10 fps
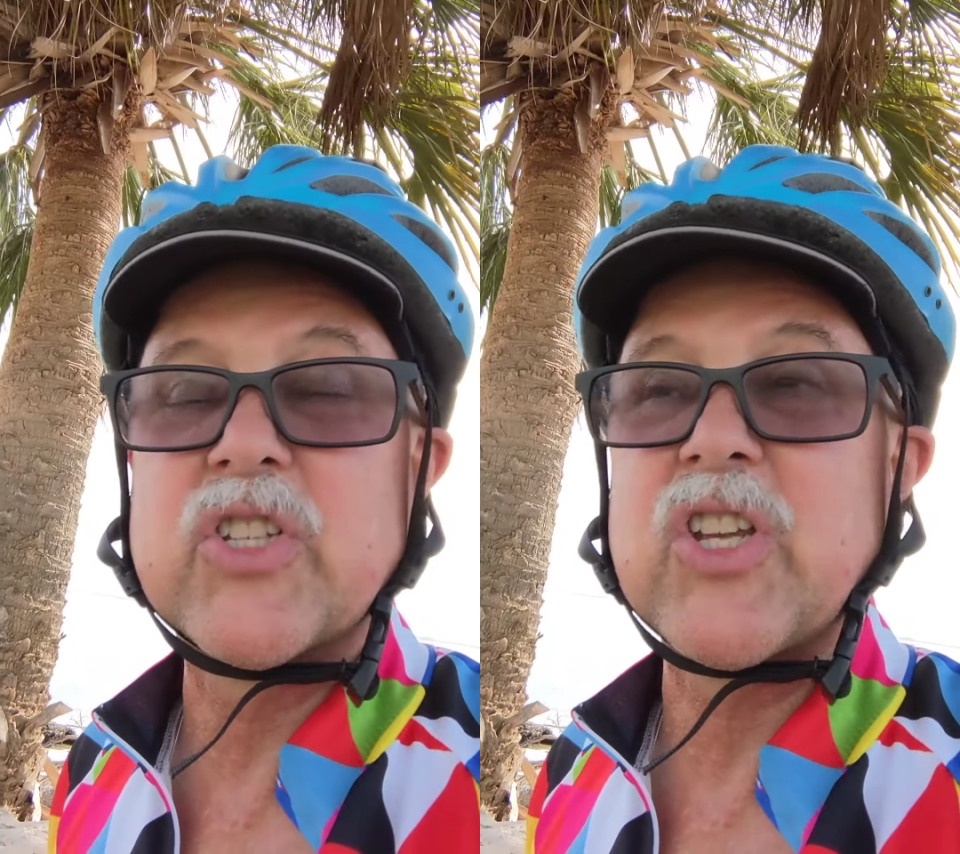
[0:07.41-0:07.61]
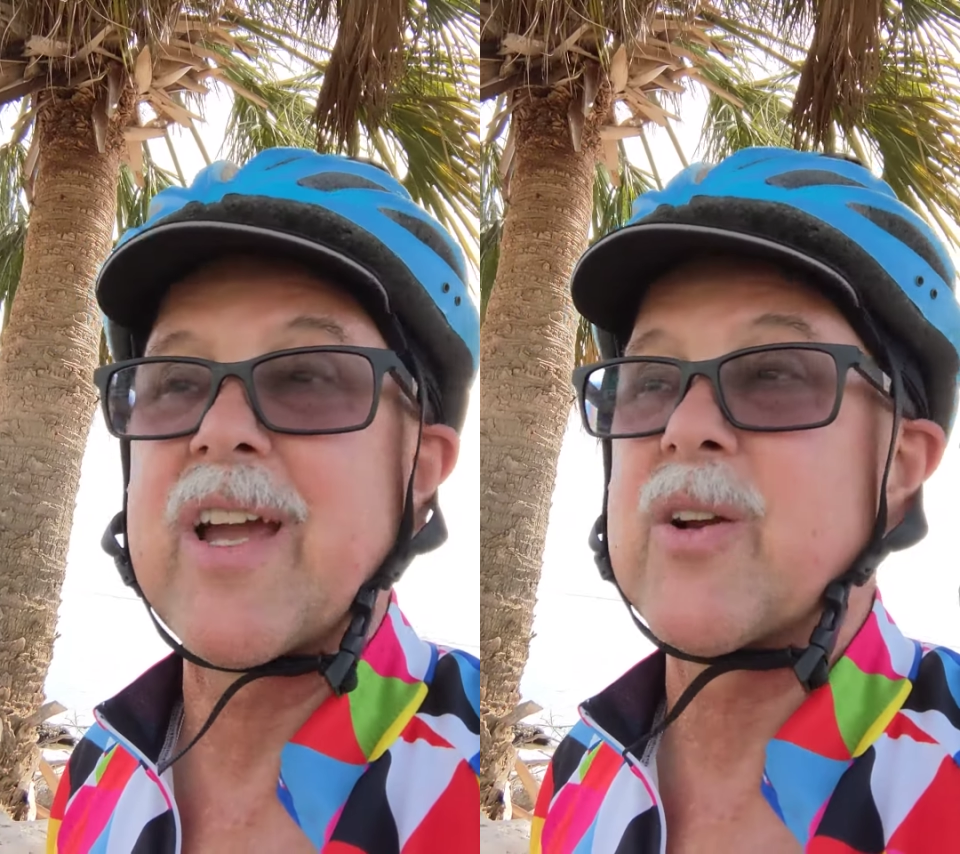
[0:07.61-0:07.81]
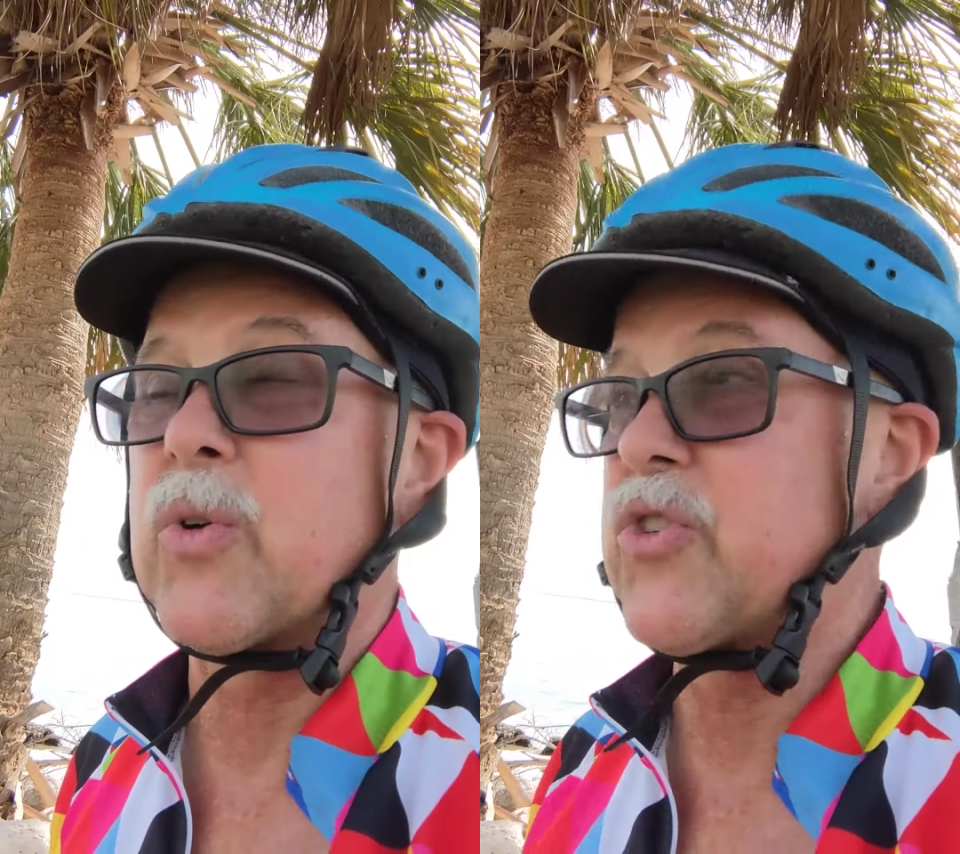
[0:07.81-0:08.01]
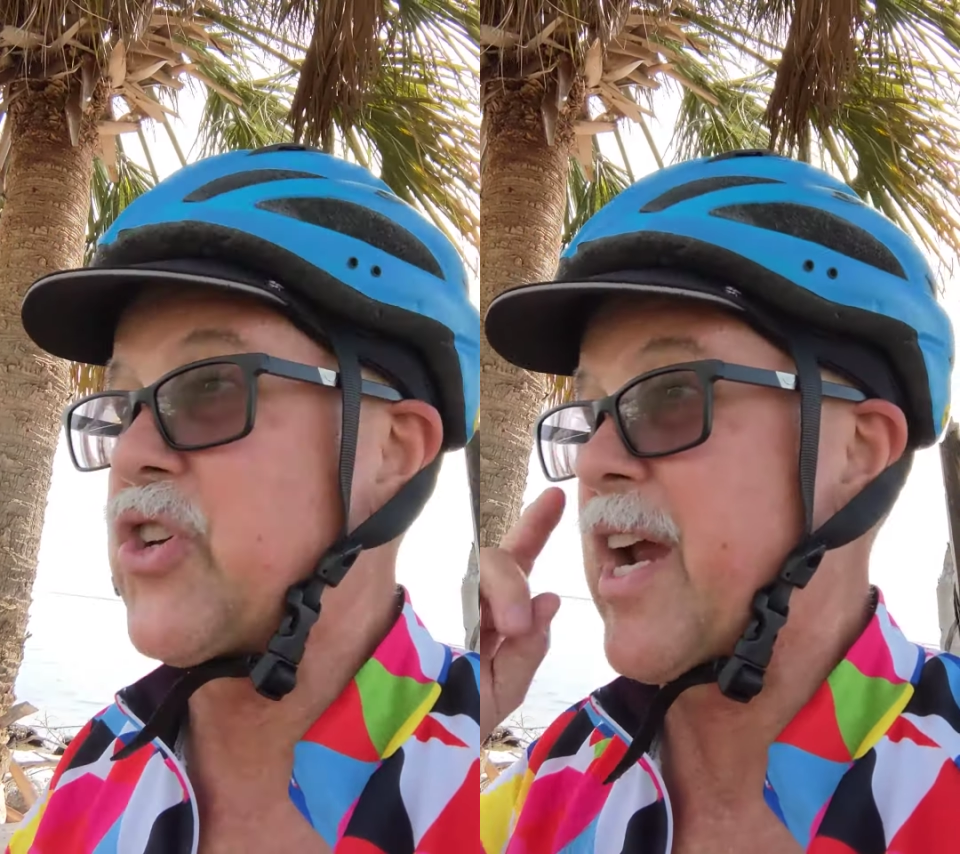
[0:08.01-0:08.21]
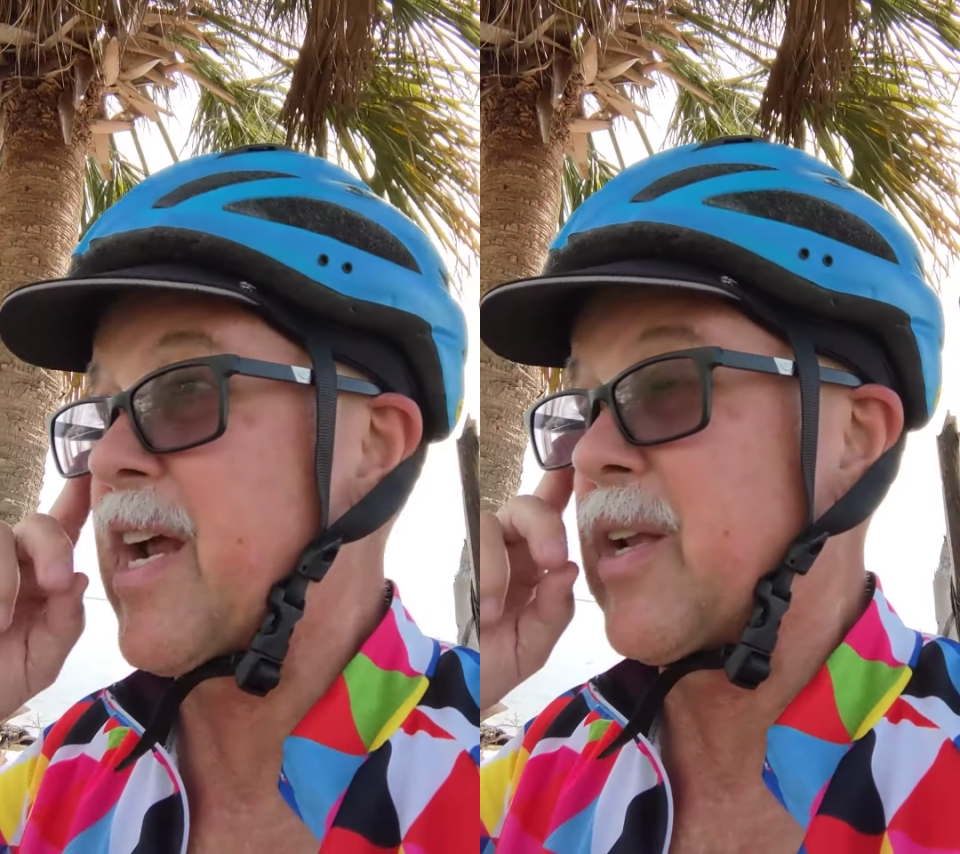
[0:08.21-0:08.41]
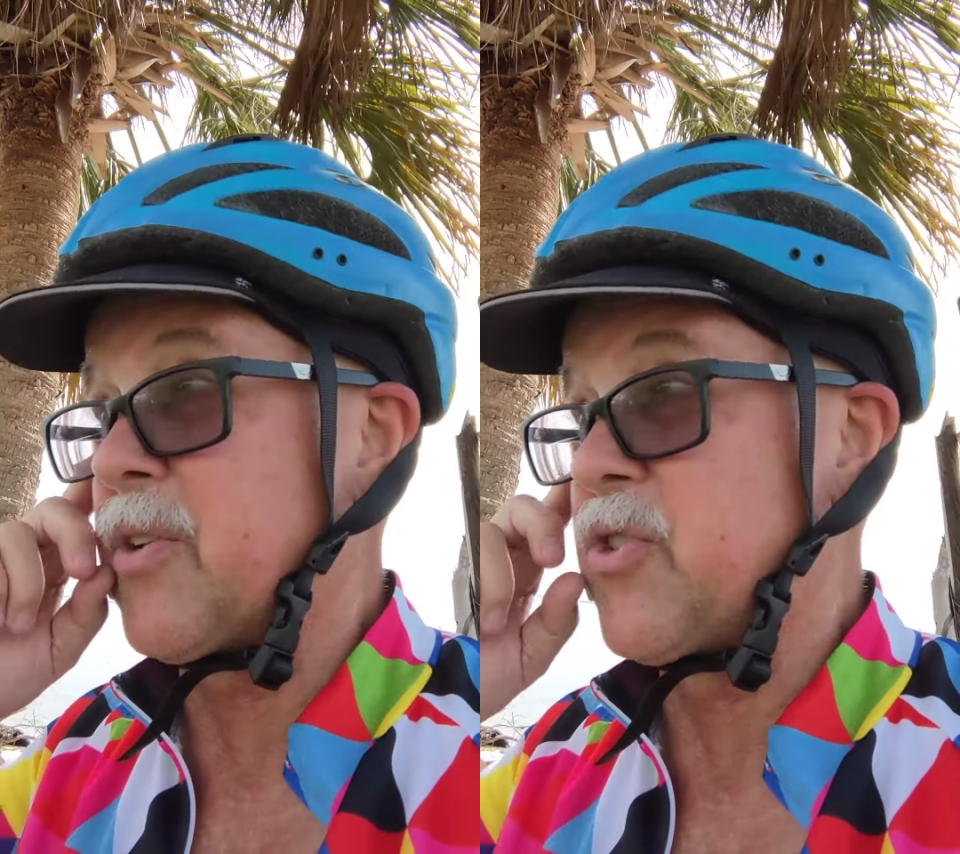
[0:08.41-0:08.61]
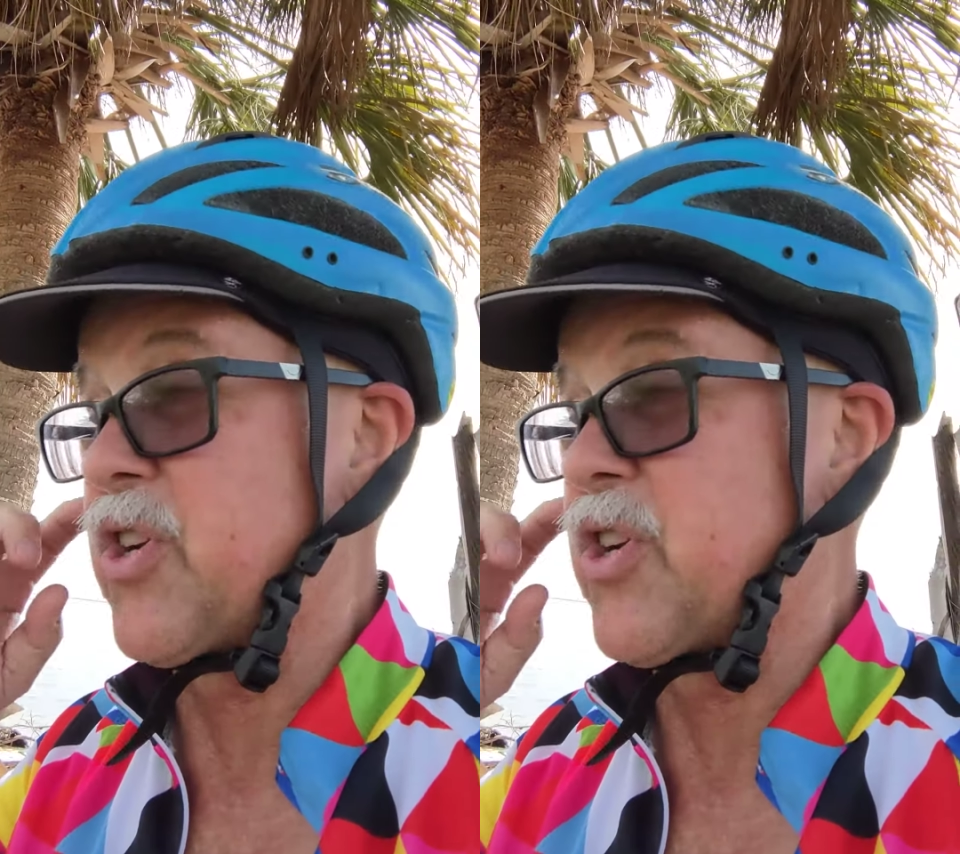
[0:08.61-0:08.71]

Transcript: Cycle Challenge.